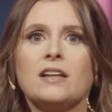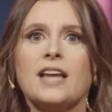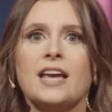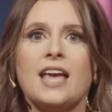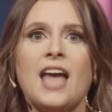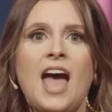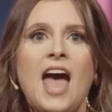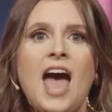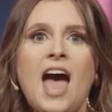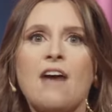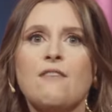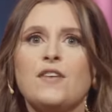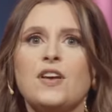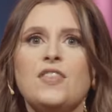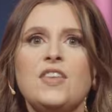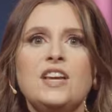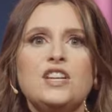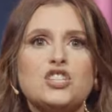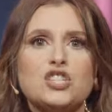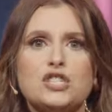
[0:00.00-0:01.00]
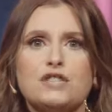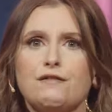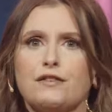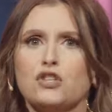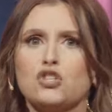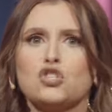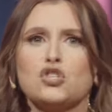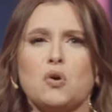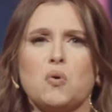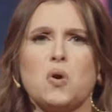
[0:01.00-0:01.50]
Like, everything just
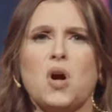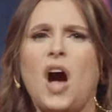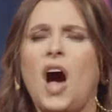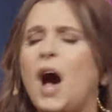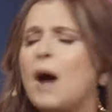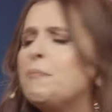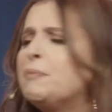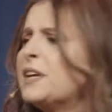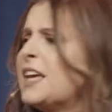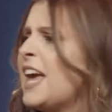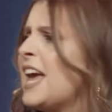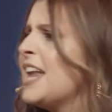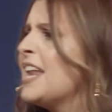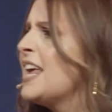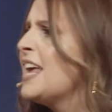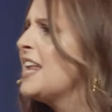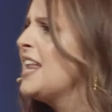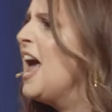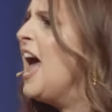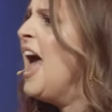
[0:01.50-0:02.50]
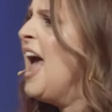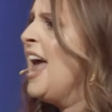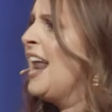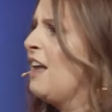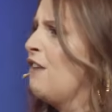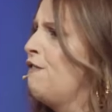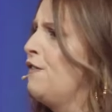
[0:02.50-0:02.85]
feels so complicated, and I